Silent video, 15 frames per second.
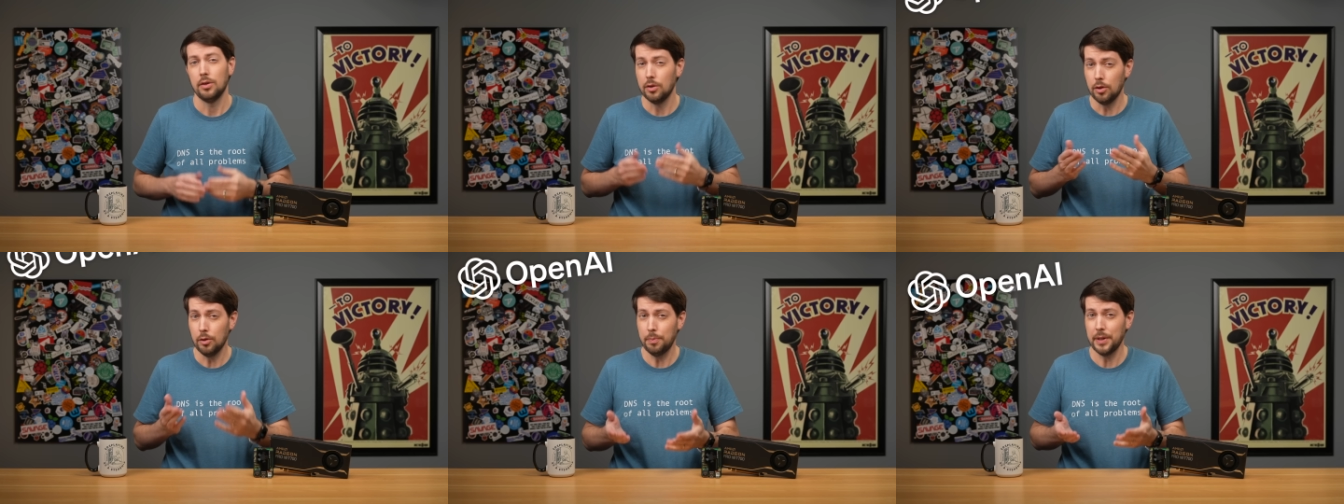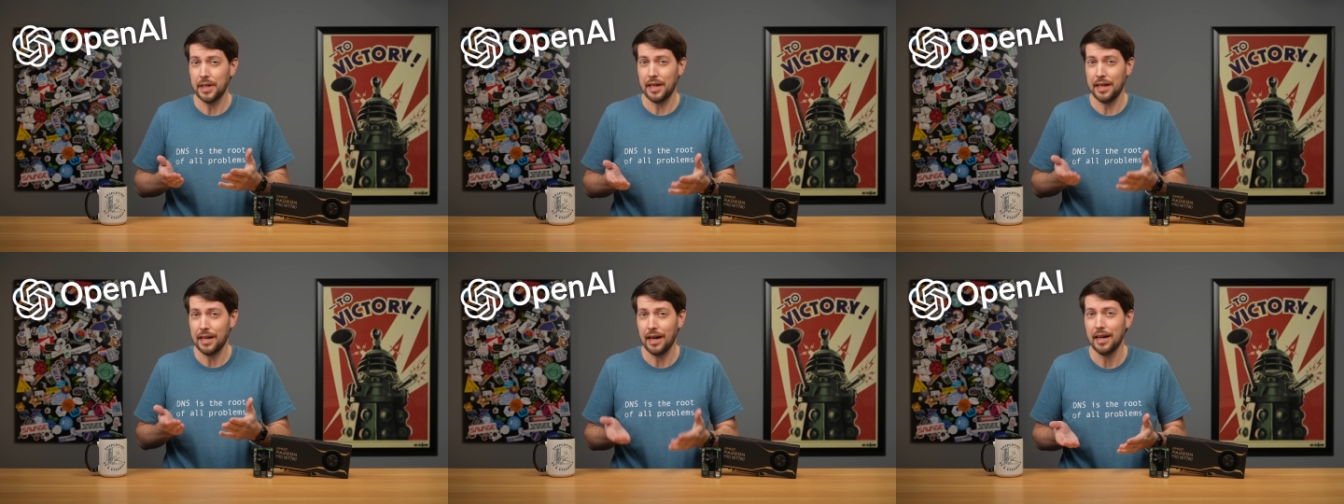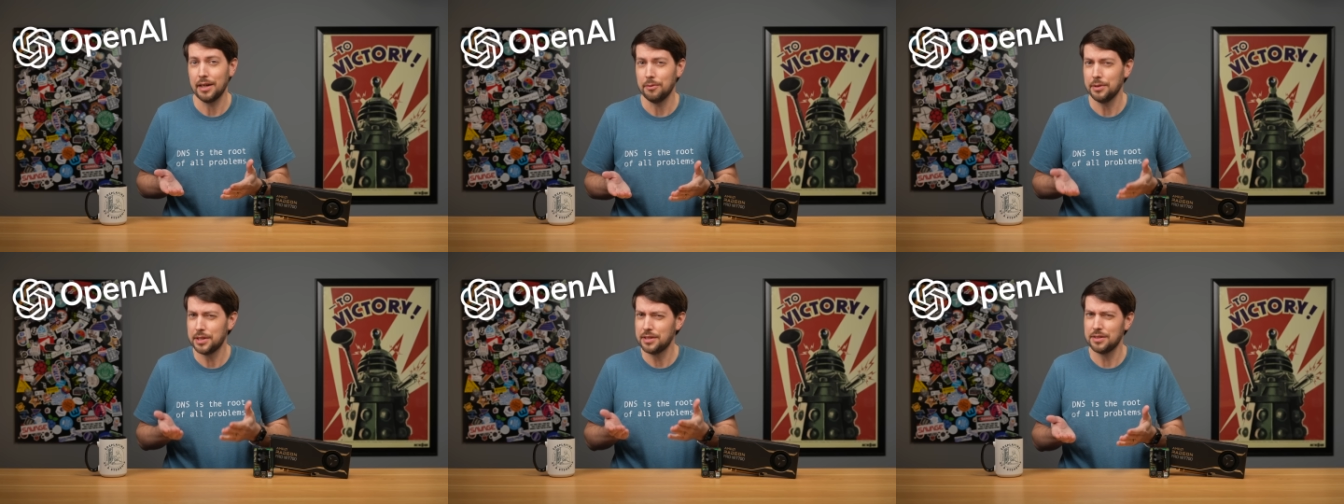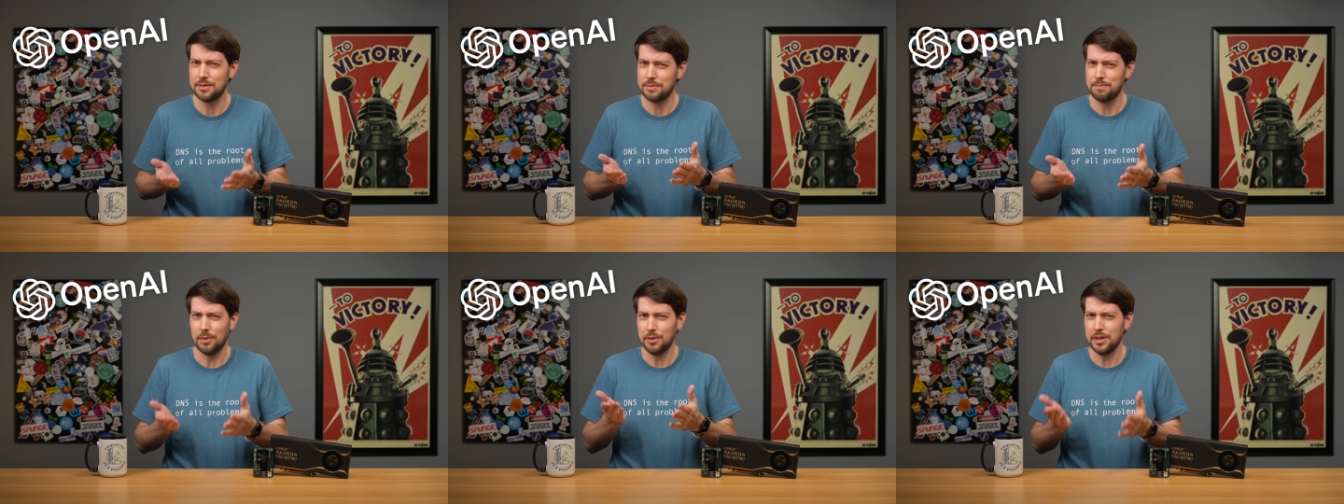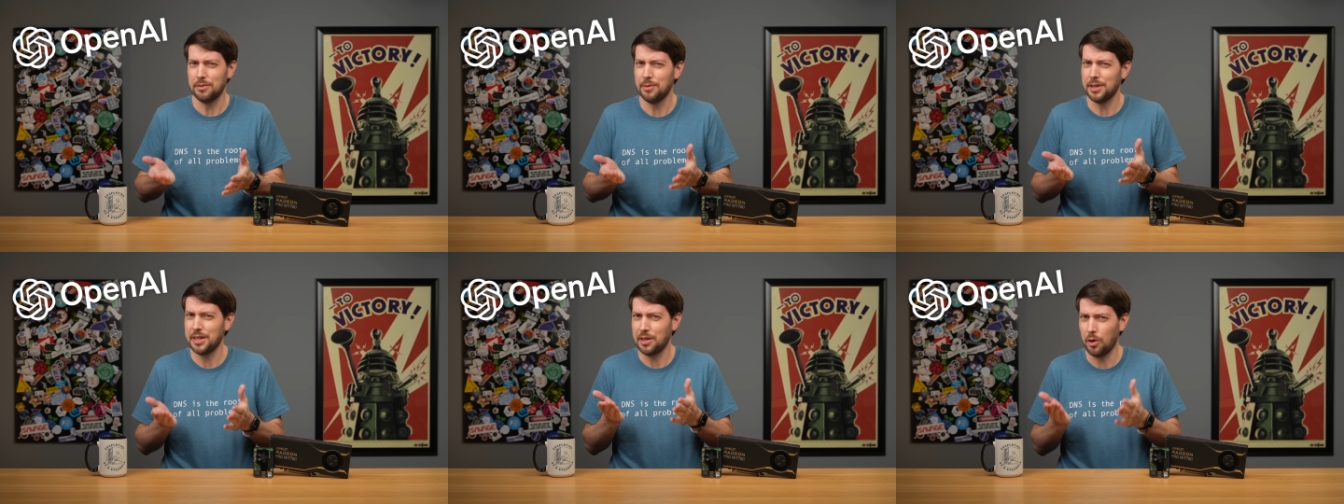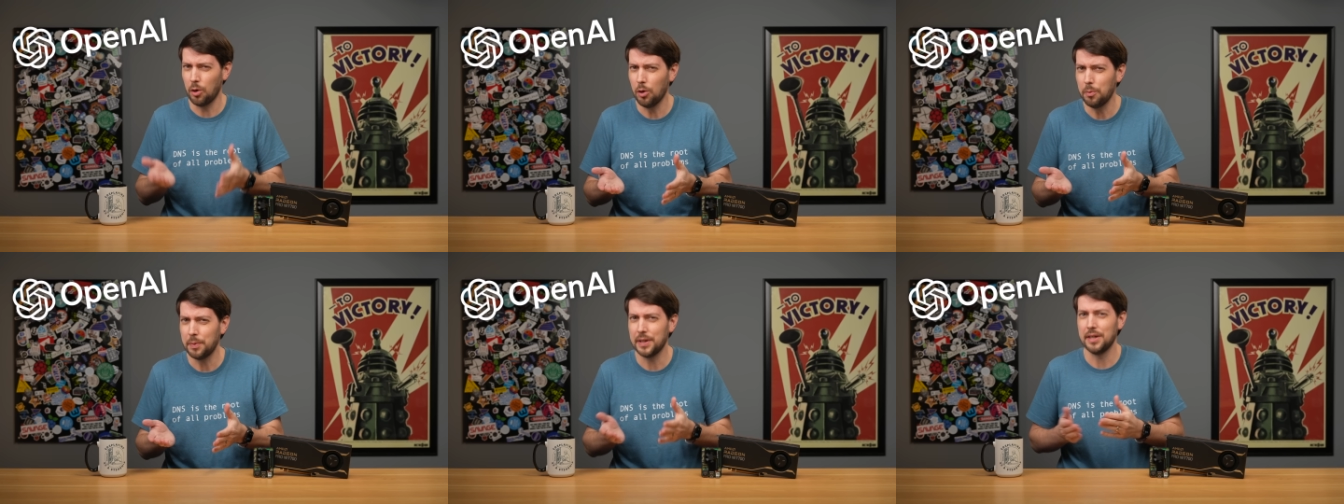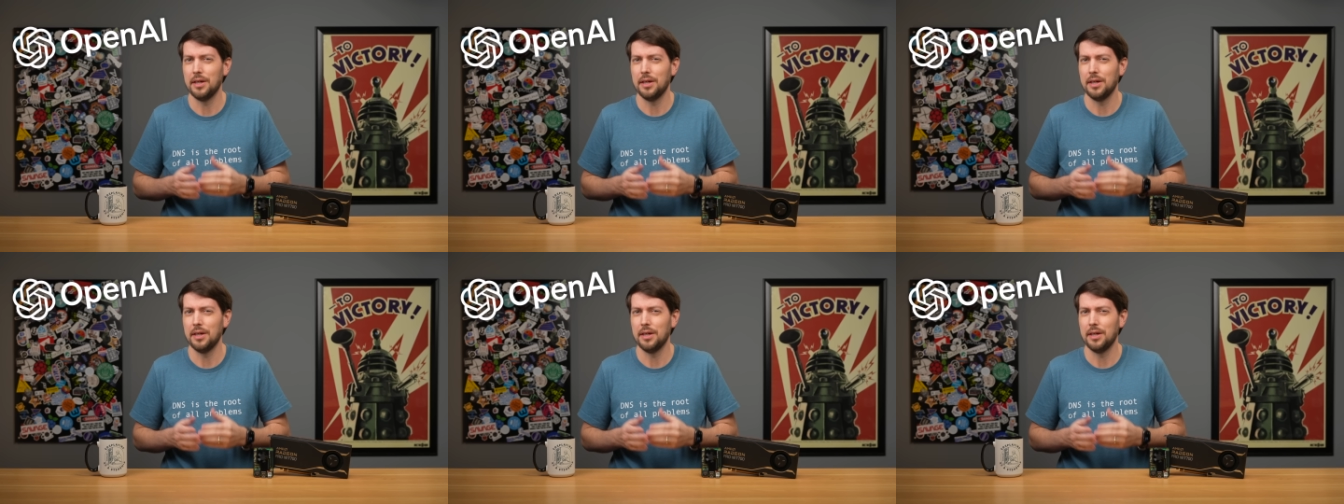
OpenAI, which is only really open